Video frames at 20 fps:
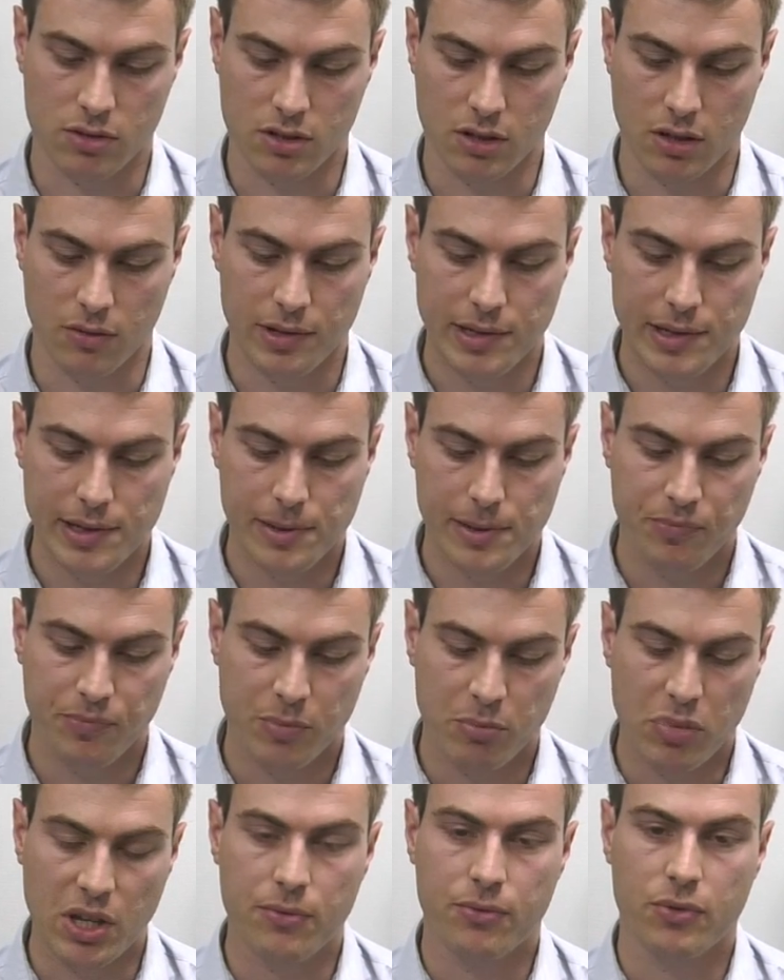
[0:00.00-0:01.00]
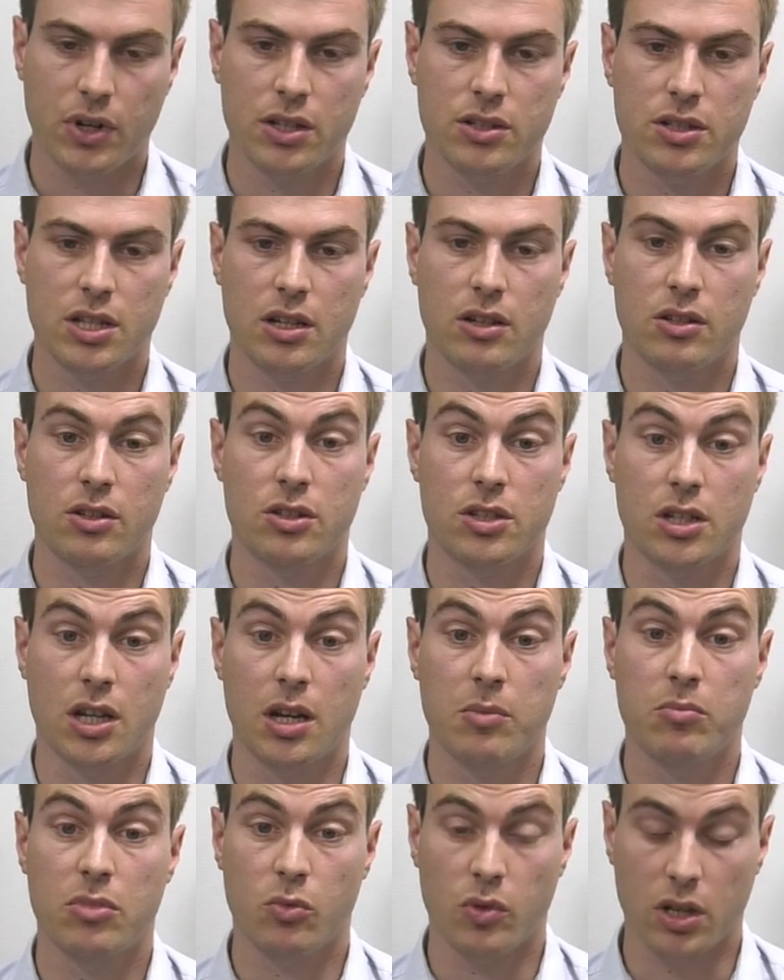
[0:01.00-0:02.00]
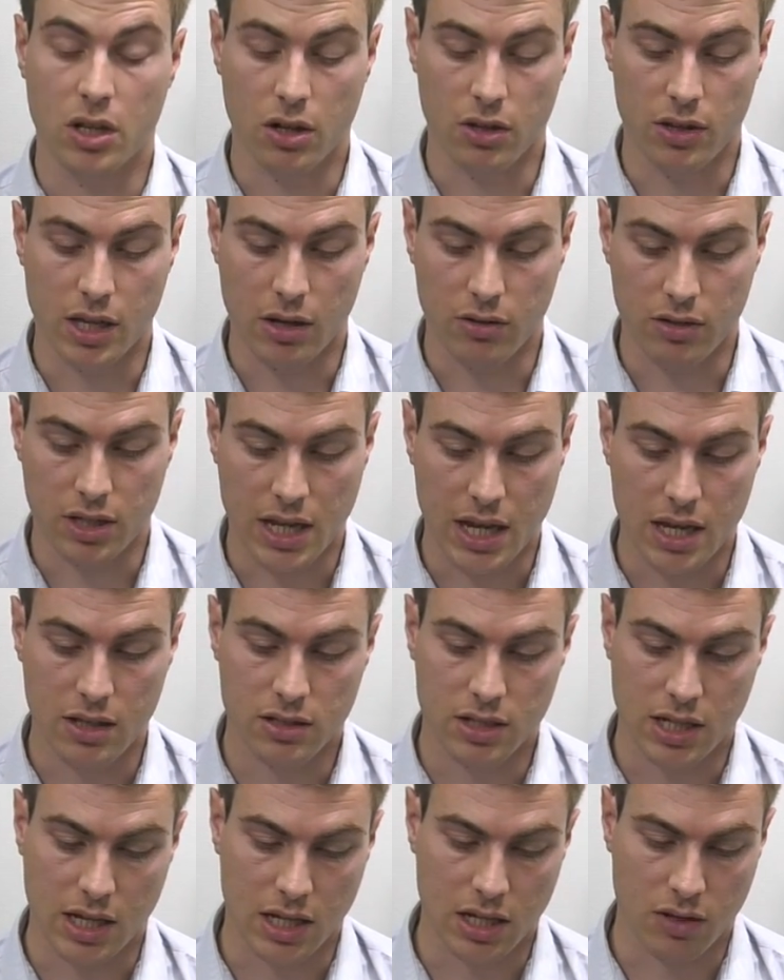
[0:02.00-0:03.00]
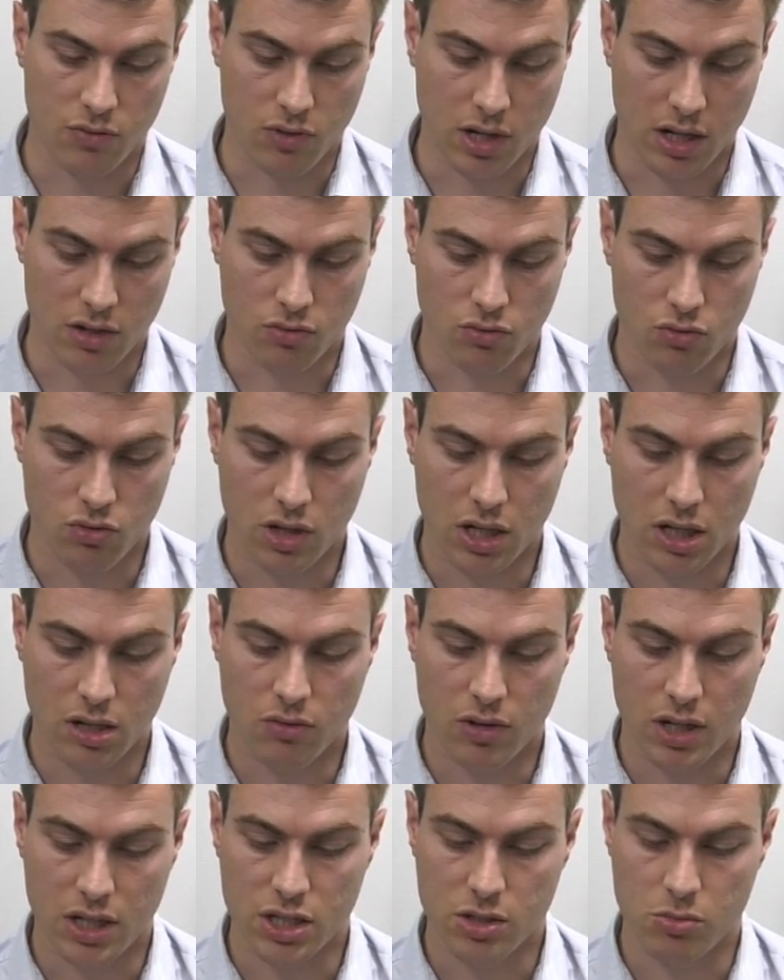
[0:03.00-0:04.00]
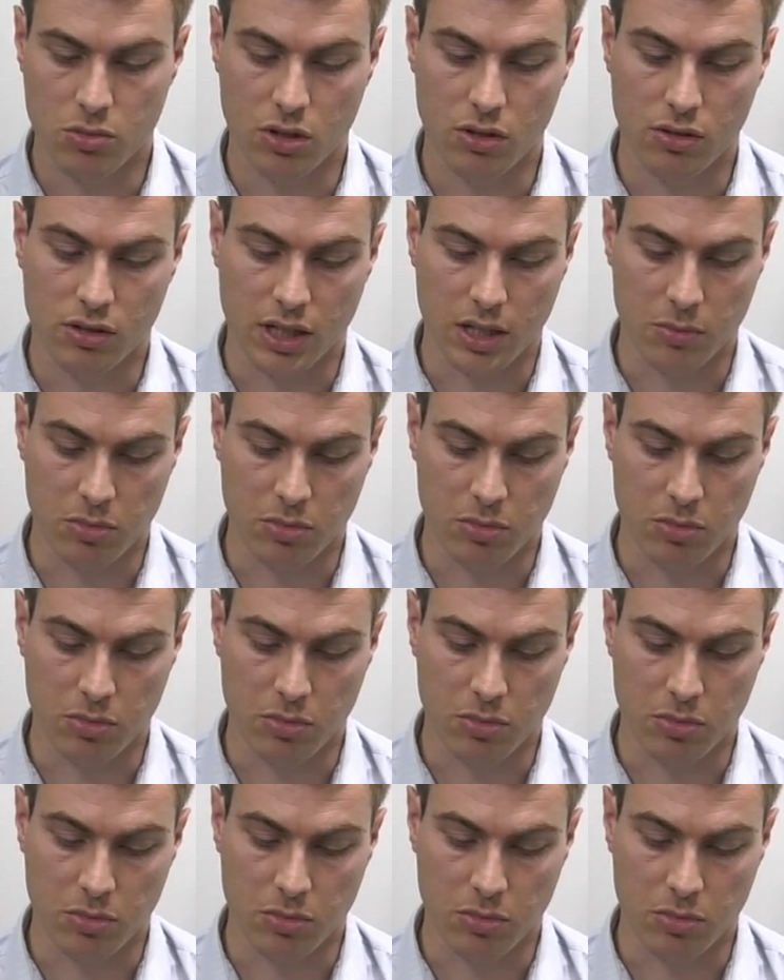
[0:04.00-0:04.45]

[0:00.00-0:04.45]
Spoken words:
So bit frantic at the time, but we got there in the end and it ran really, really smoothly.